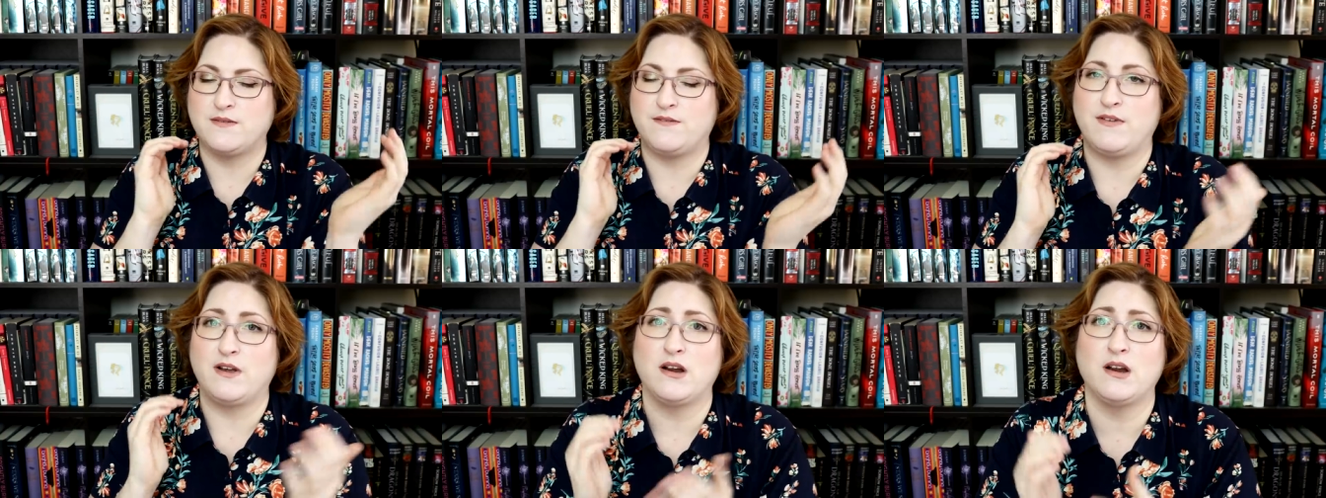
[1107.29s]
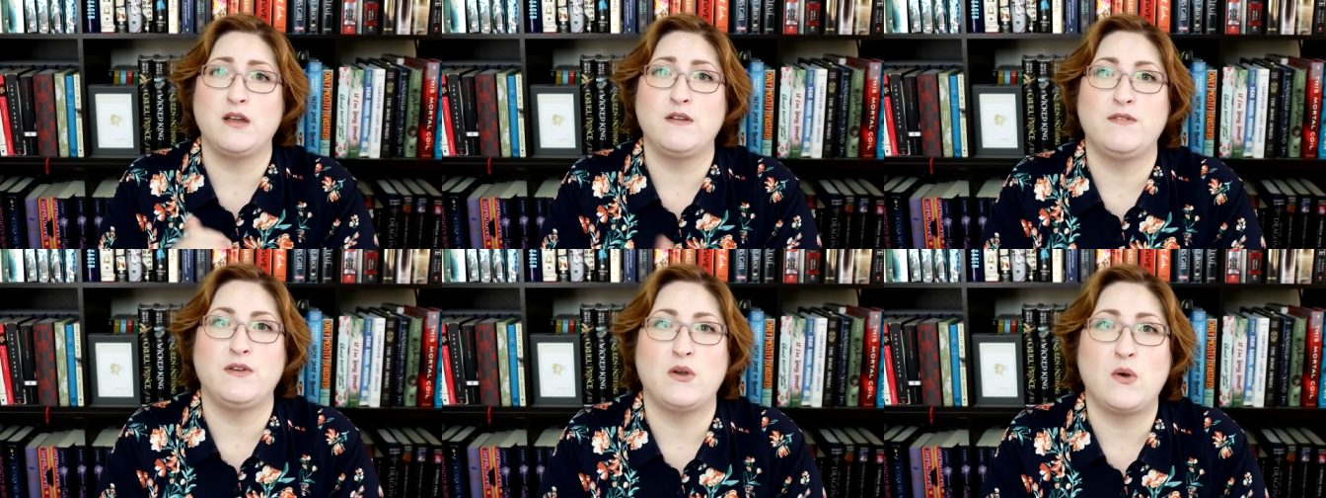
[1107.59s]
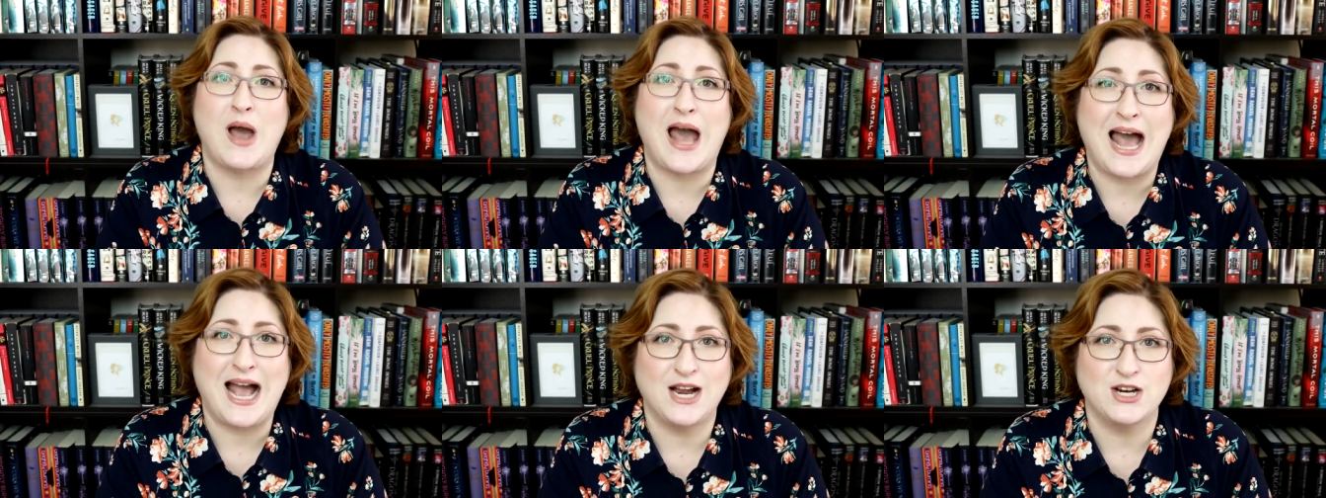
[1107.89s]
very
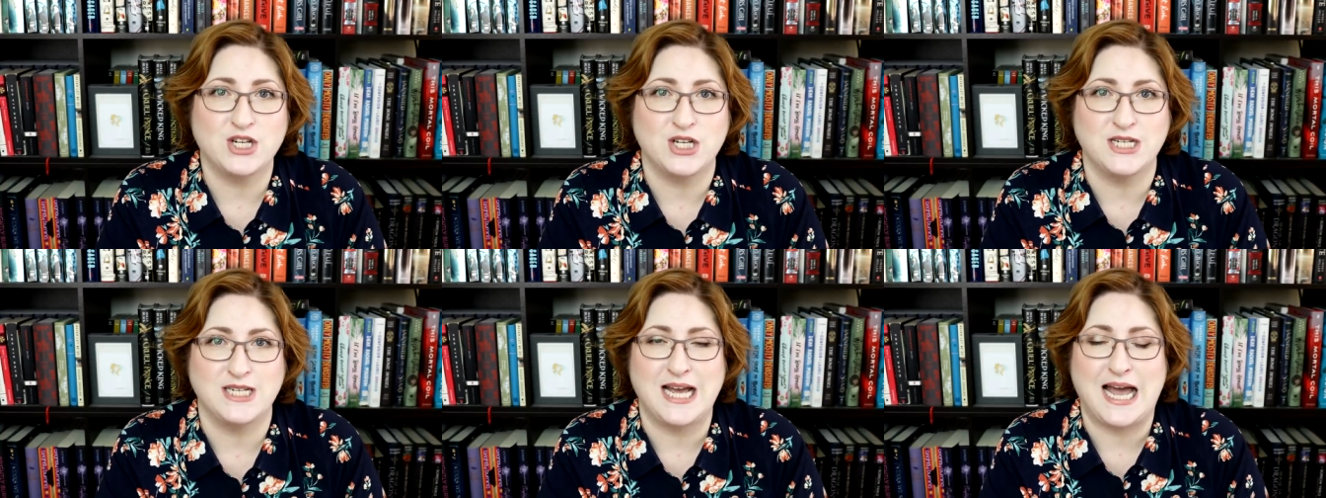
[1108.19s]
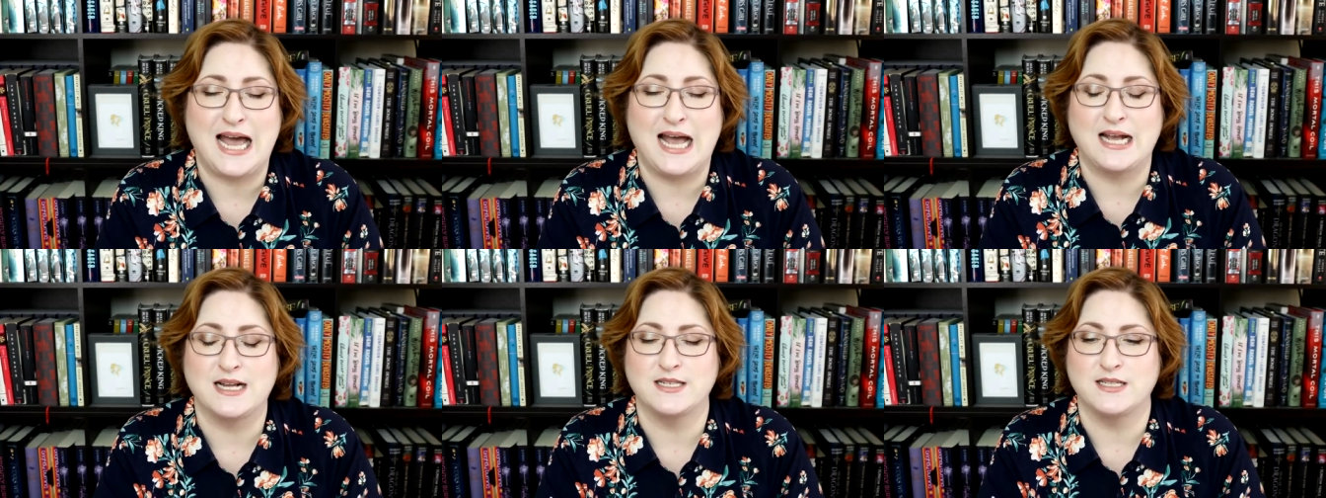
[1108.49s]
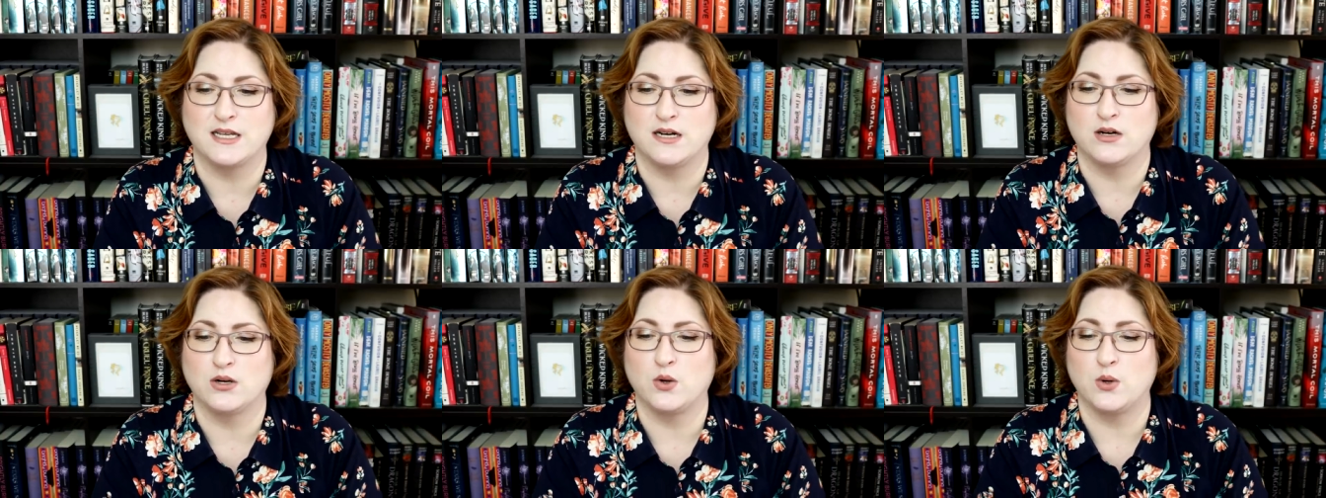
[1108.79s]
few action tags
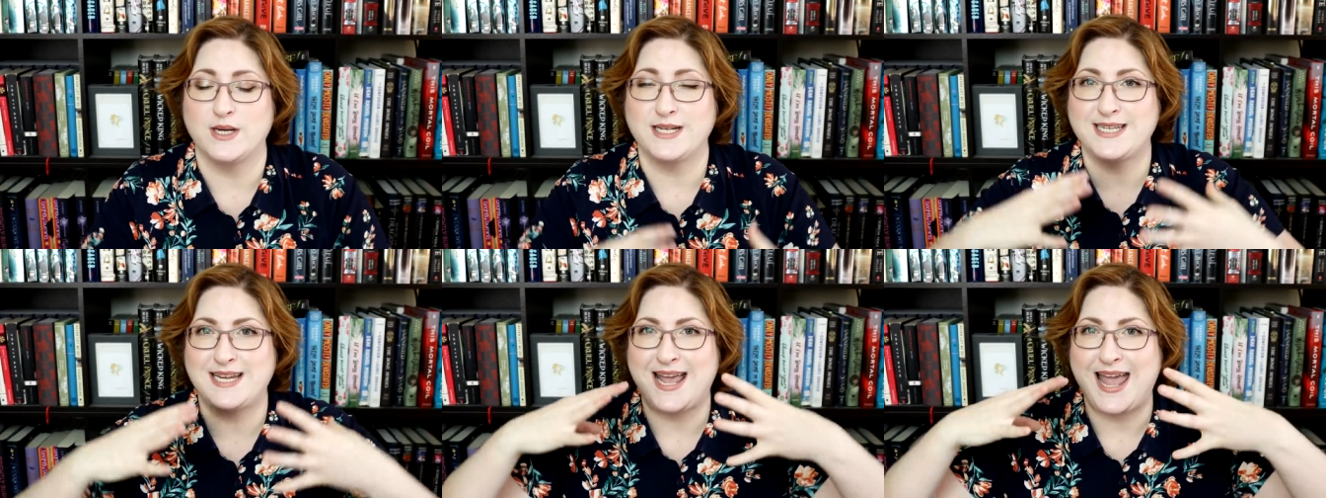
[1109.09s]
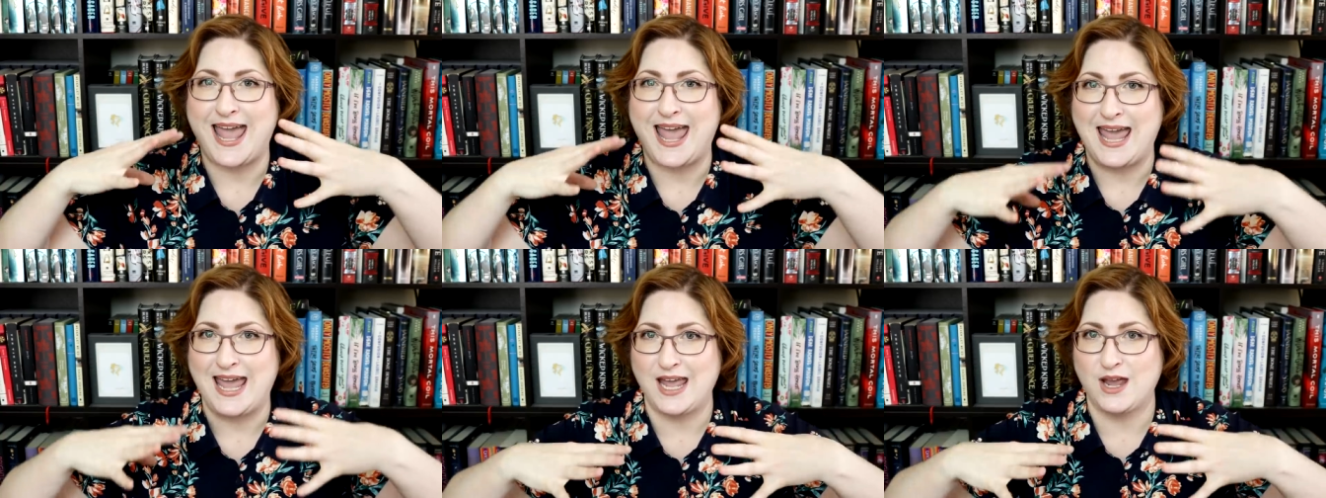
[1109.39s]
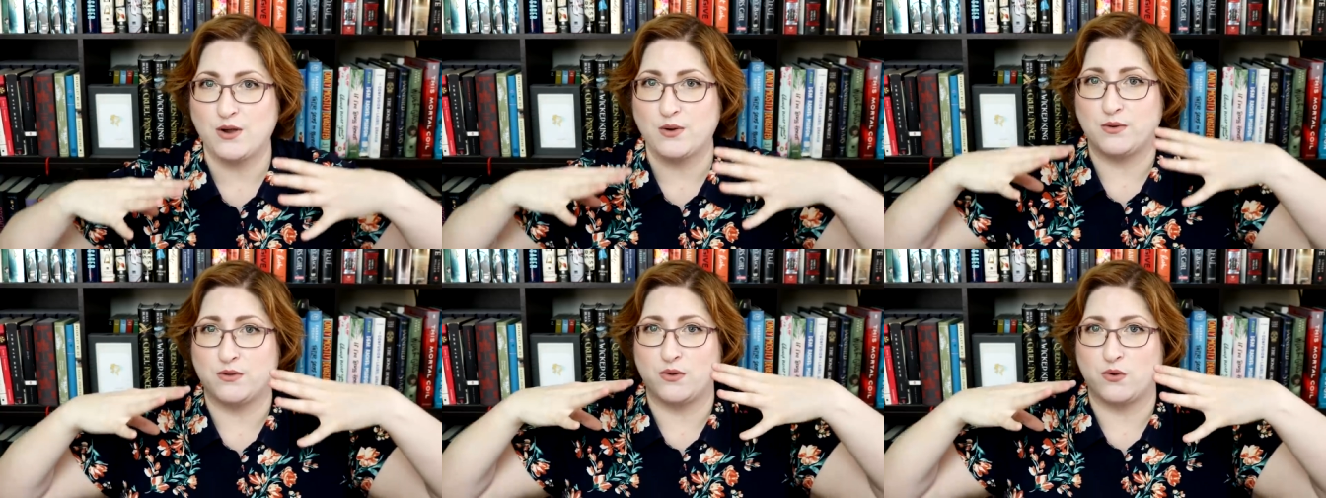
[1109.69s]
that are going to
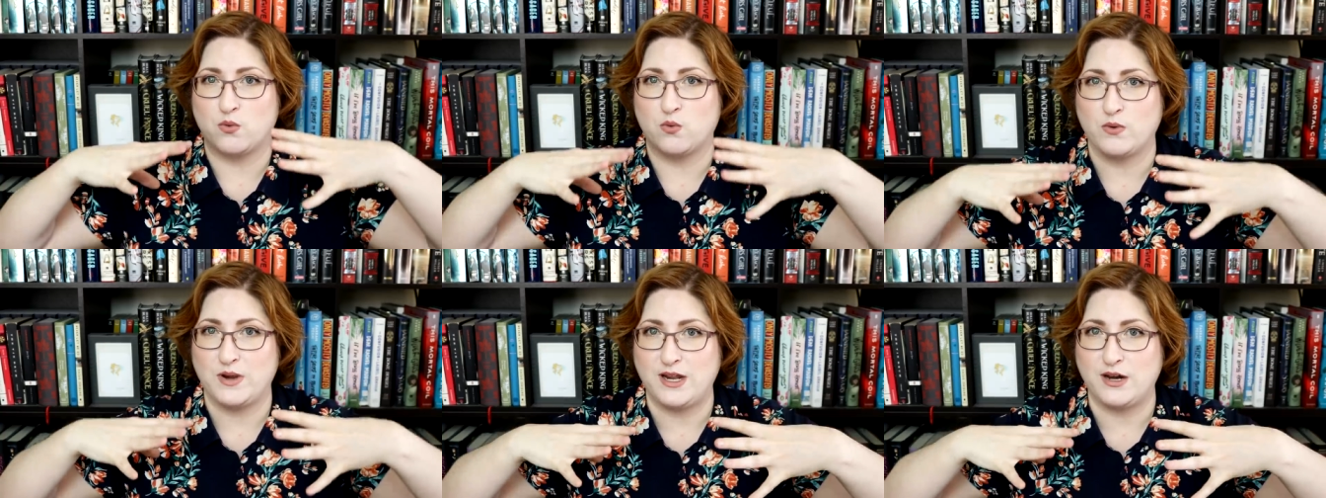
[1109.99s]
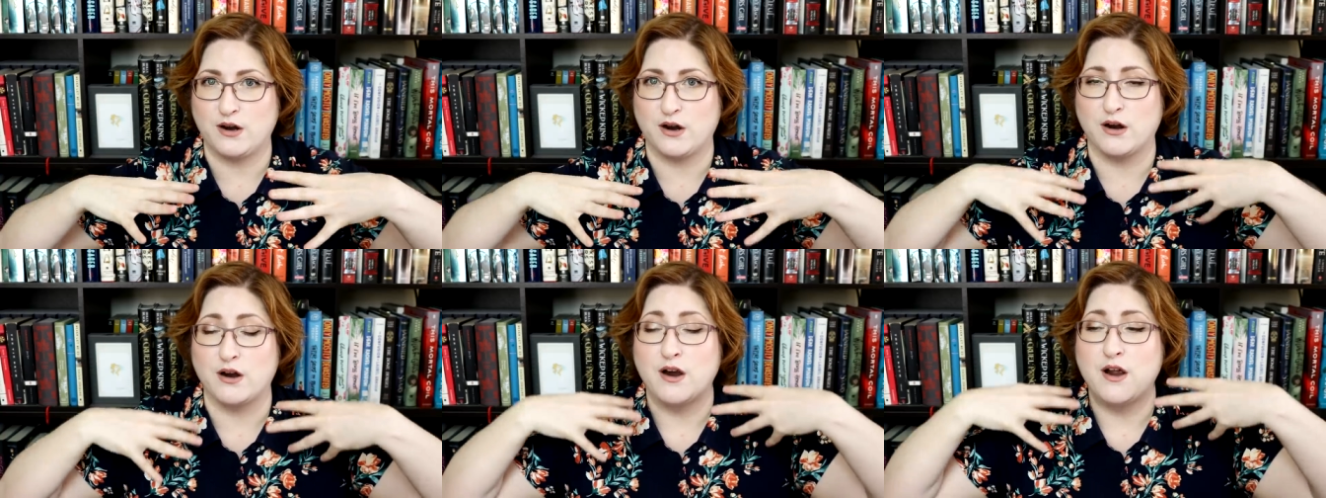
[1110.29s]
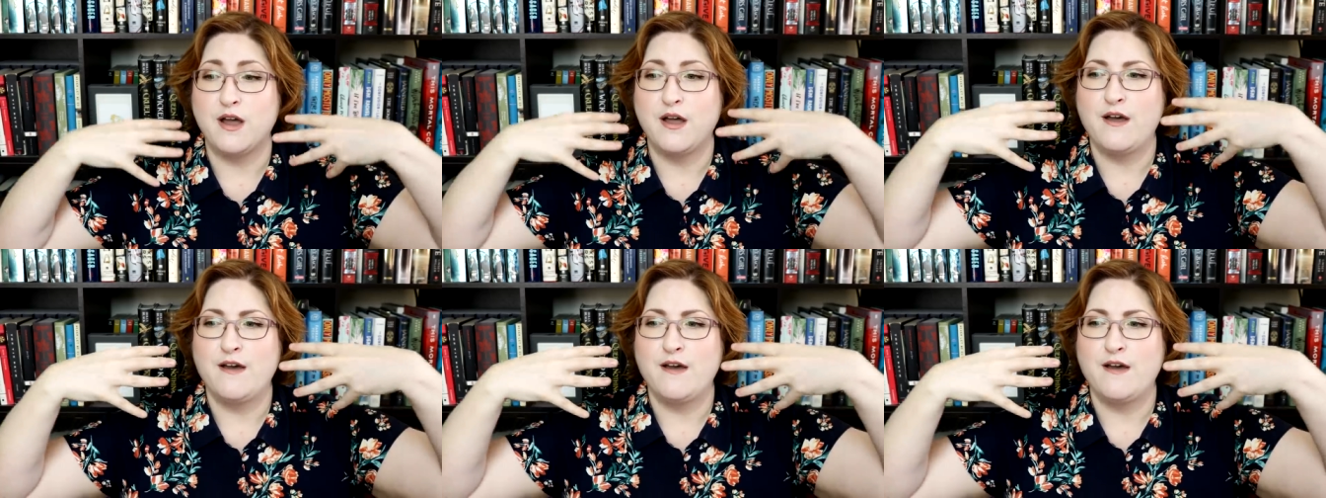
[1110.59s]
anchor the reader